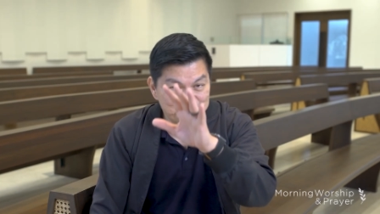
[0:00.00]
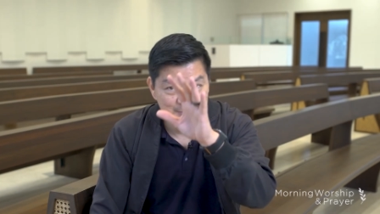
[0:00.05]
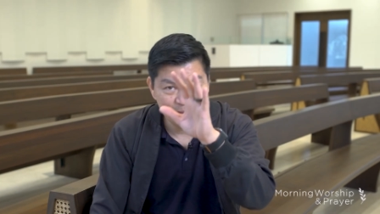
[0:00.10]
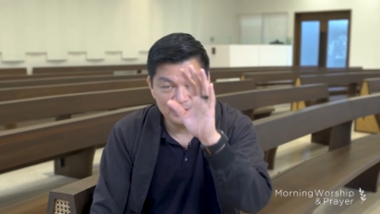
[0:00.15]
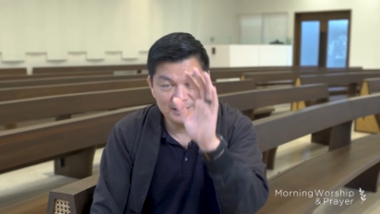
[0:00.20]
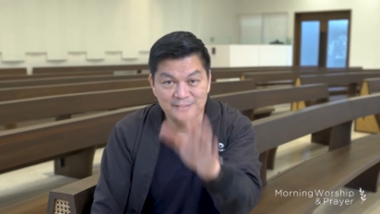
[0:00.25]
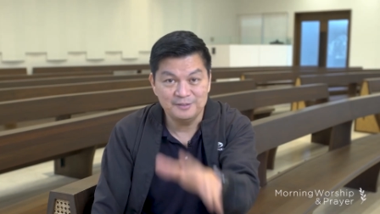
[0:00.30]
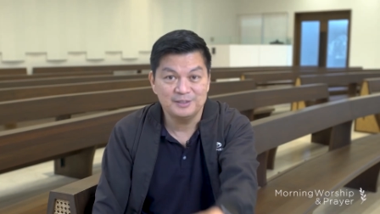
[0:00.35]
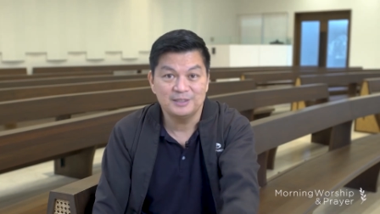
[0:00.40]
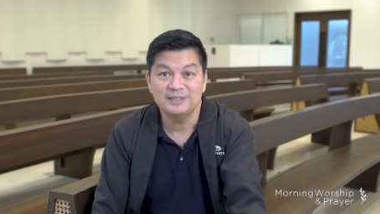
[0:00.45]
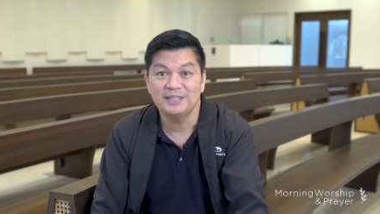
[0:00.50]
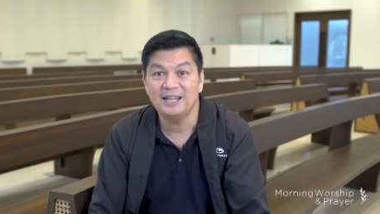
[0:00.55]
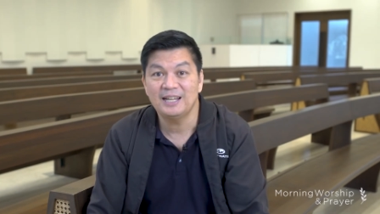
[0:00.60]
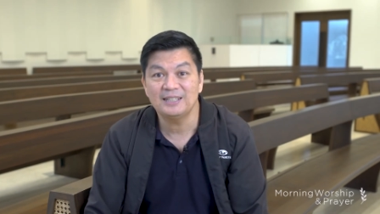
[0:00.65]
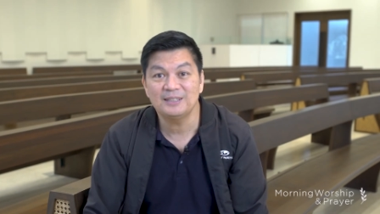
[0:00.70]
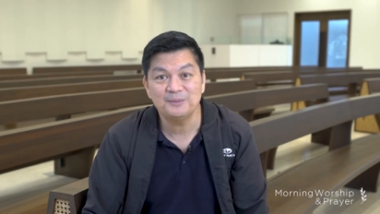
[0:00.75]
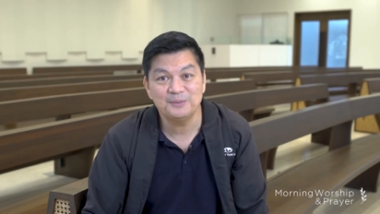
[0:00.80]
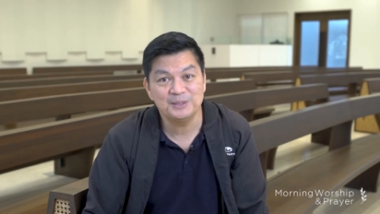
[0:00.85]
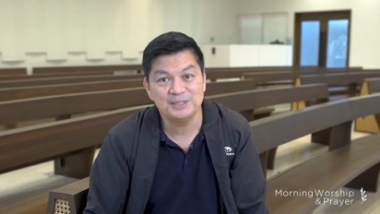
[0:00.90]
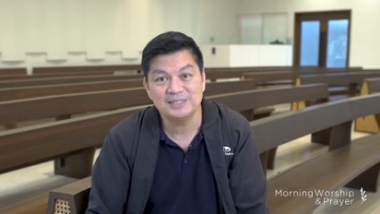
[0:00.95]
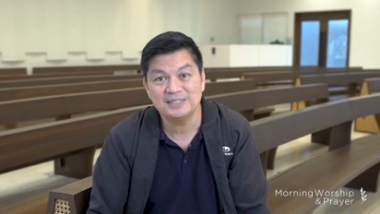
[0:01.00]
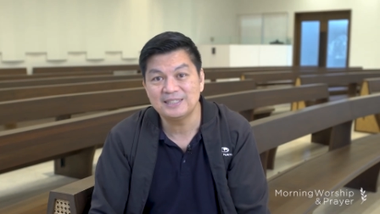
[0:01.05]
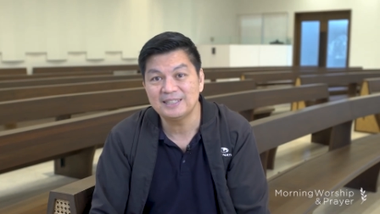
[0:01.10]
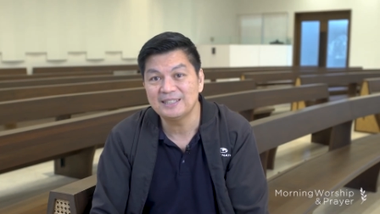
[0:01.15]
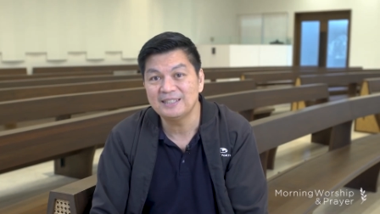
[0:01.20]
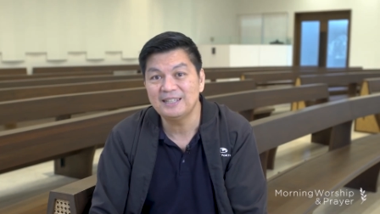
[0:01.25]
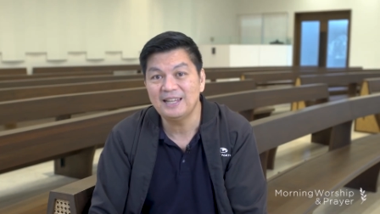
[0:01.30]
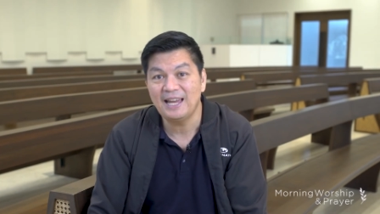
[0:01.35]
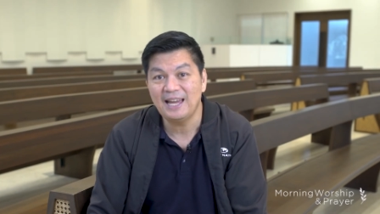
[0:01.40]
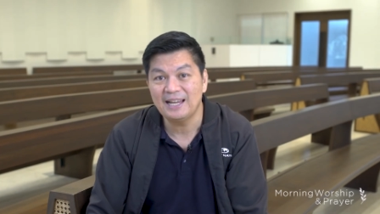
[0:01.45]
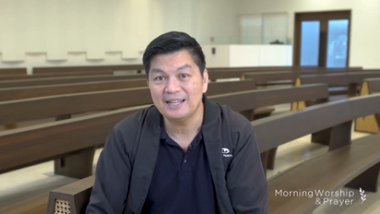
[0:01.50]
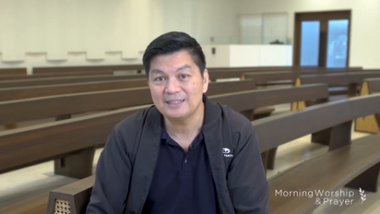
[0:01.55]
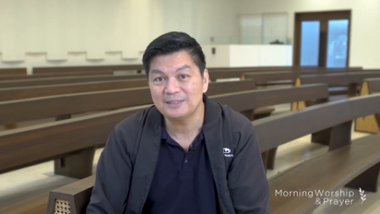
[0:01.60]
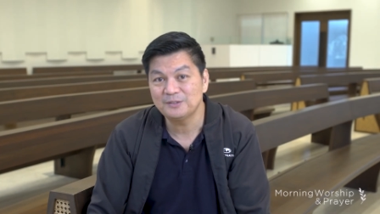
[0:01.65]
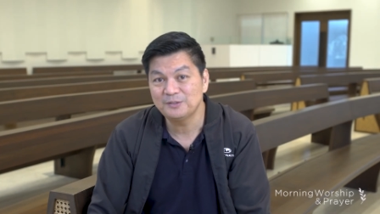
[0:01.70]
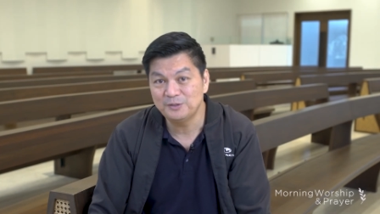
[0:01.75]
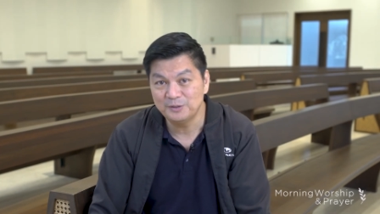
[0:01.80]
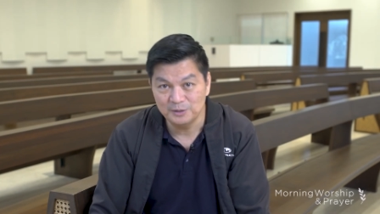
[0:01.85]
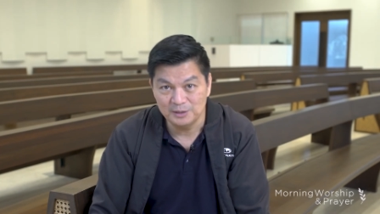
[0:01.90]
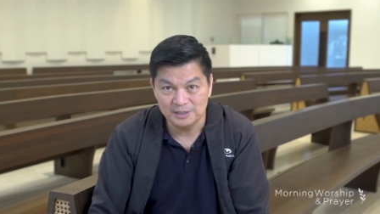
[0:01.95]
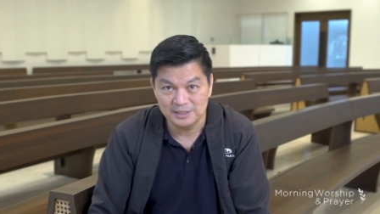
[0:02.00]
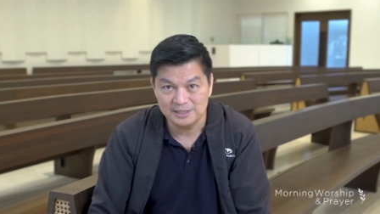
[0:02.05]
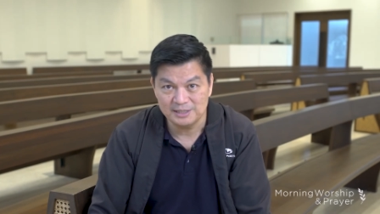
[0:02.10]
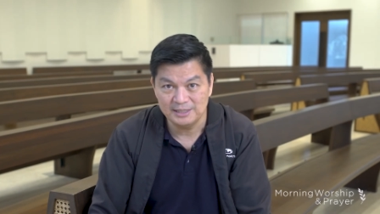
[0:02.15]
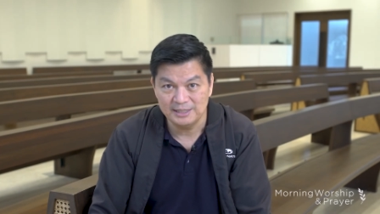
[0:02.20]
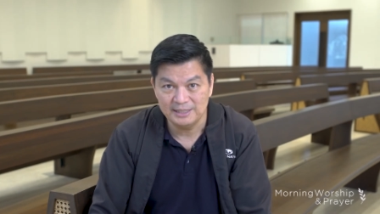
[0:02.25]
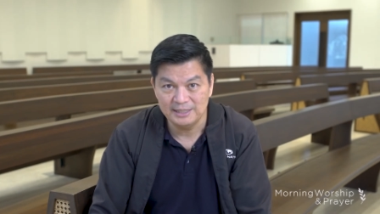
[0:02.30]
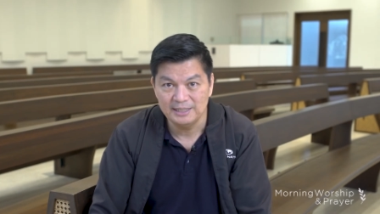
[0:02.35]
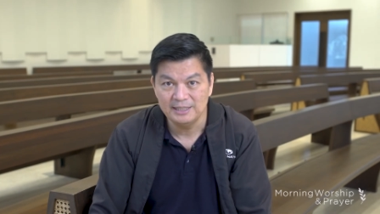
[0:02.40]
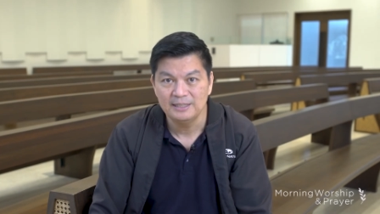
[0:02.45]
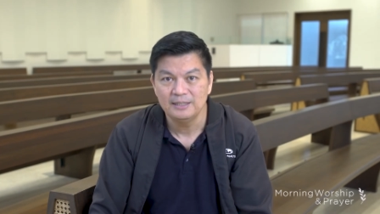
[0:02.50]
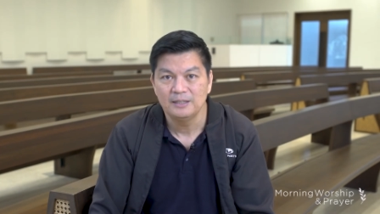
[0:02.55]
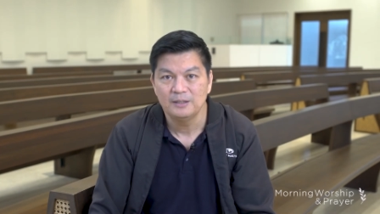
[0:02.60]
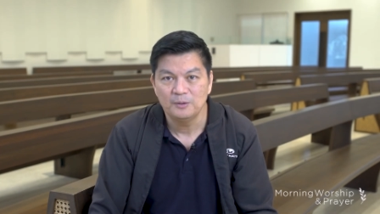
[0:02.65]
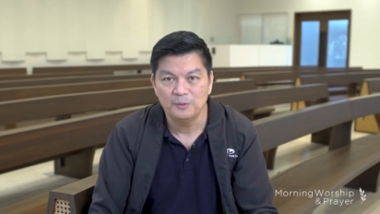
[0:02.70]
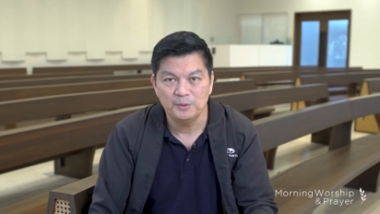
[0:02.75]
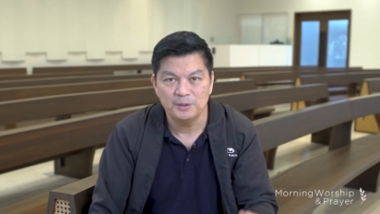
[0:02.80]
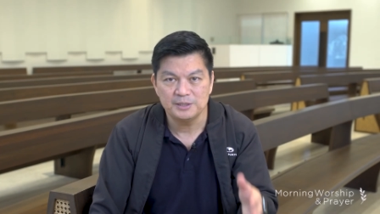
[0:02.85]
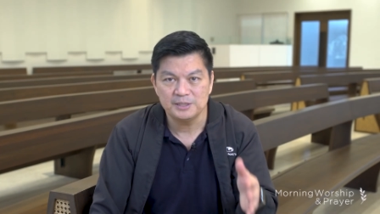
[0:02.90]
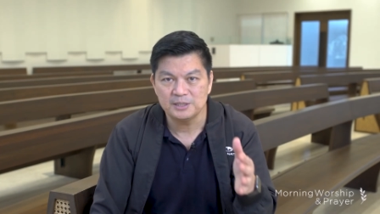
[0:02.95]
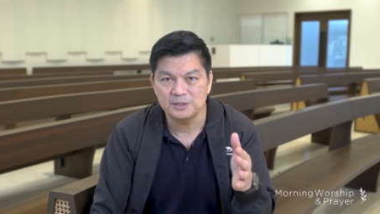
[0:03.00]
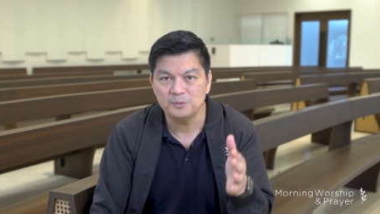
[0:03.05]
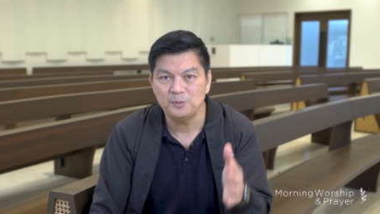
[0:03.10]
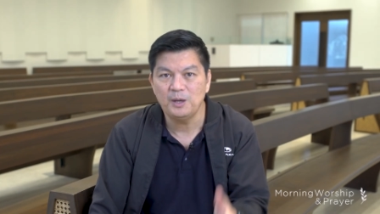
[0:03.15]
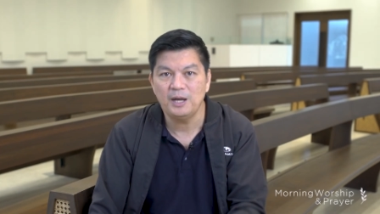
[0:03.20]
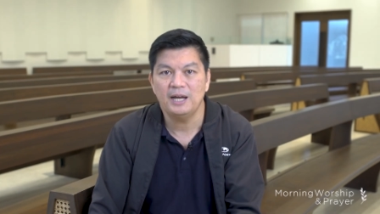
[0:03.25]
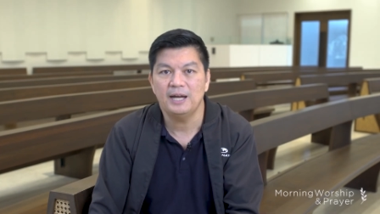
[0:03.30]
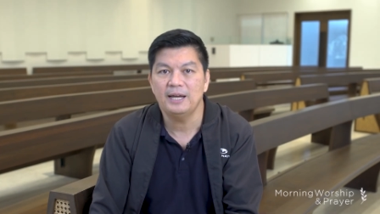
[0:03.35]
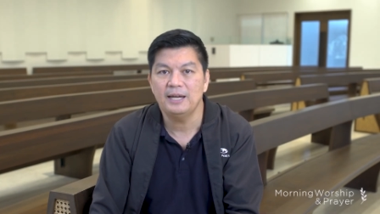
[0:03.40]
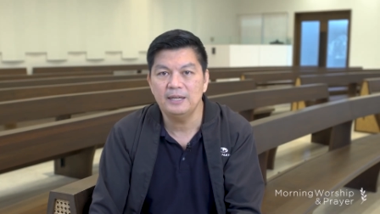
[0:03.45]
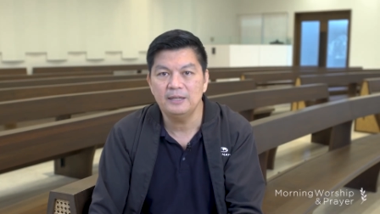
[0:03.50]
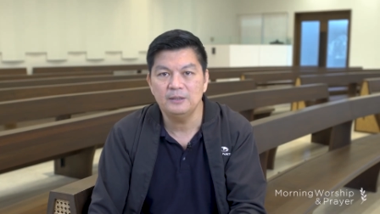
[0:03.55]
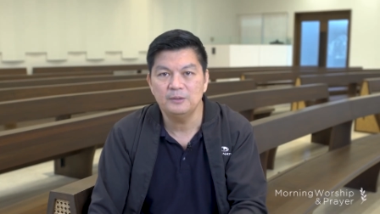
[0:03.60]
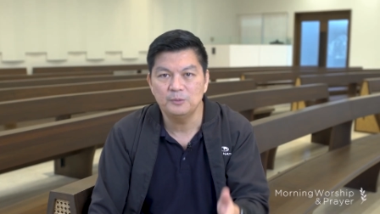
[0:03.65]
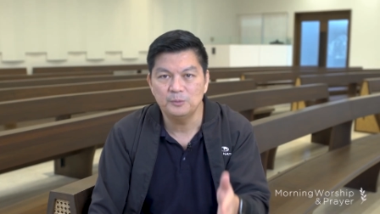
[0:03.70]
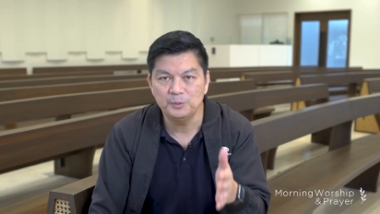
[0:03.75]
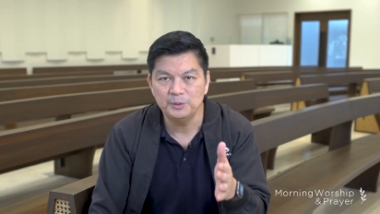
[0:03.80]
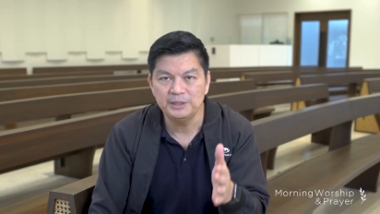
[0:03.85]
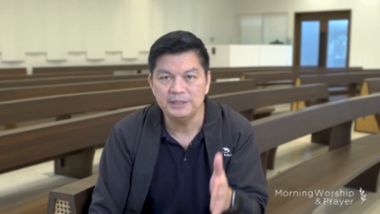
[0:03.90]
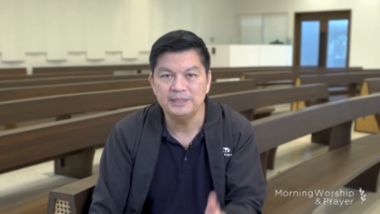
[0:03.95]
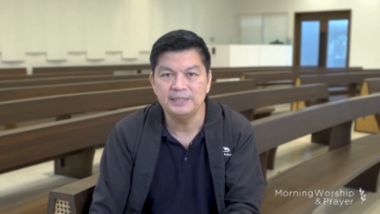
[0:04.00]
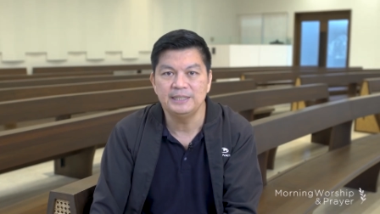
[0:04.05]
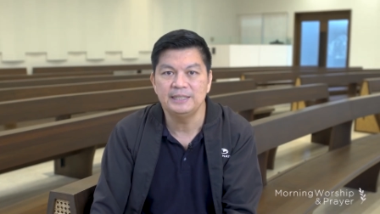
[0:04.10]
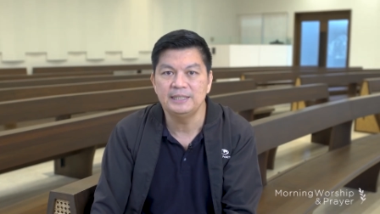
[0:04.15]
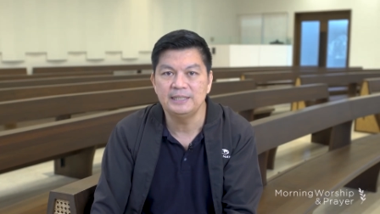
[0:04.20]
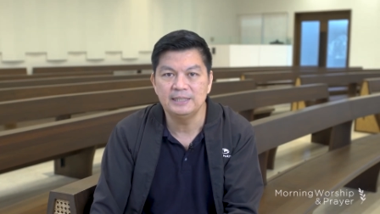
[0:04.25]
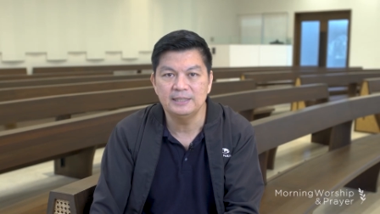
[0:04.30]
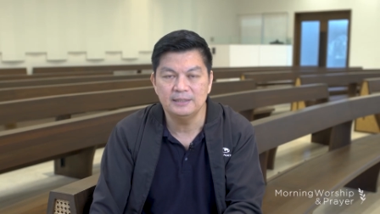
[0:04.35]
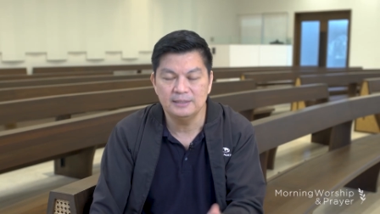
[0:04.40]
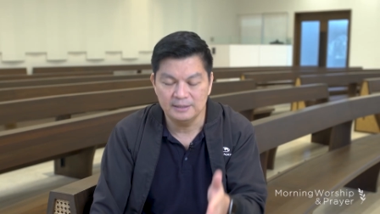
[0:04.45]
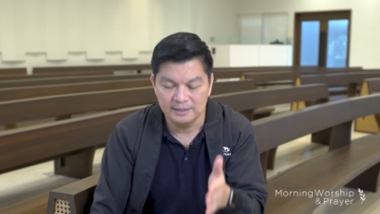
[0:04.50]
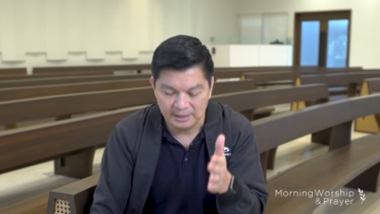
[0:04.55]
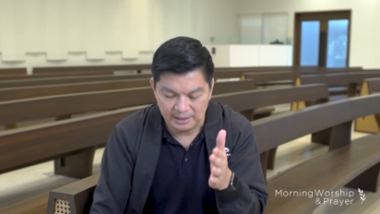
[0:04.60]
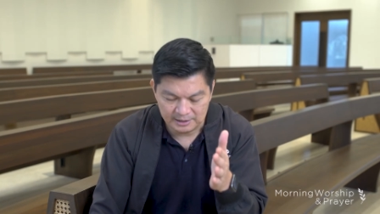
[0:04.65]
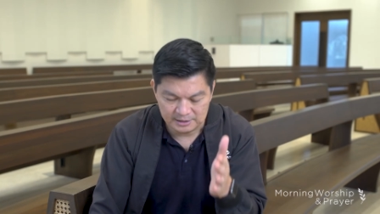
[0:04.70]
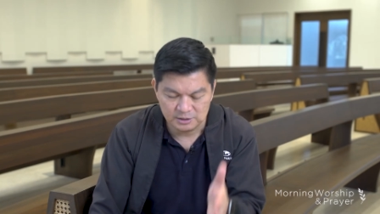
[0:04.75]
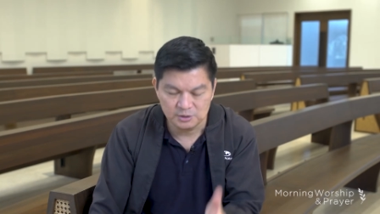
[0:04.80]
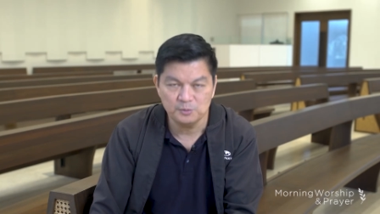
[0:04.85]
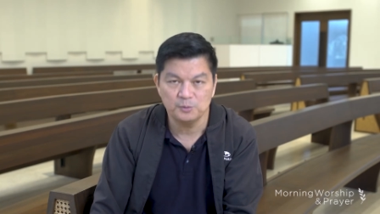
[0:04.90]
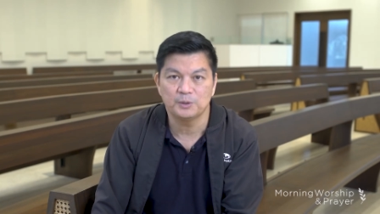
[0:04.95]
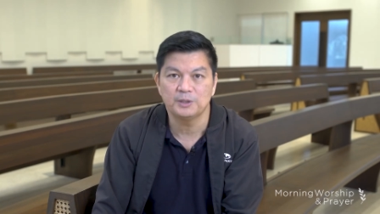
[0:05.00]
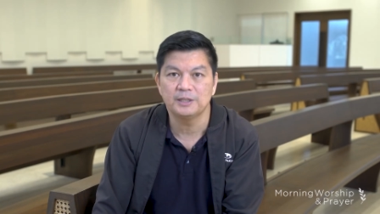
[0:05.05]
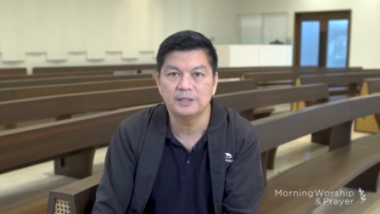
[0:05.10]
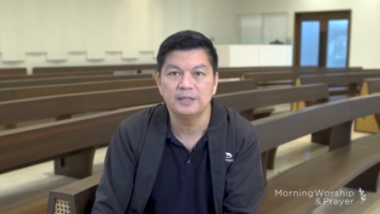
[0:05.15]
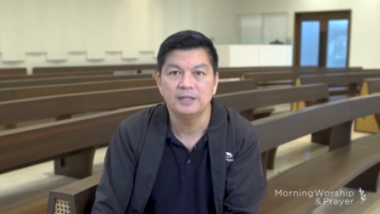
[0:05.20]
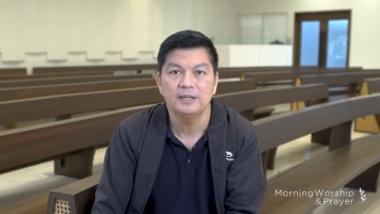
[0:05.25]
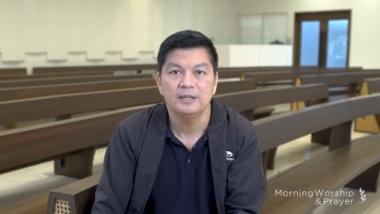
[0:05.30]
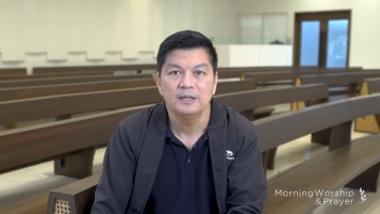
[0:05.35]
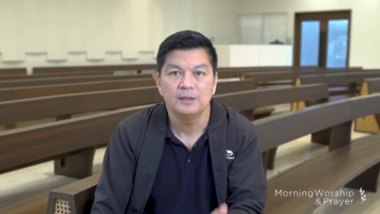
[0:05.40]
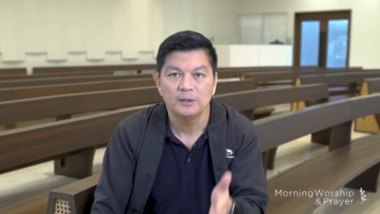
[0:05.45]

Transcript: believe it or not, we still act foolishly, which is why we need God's Word.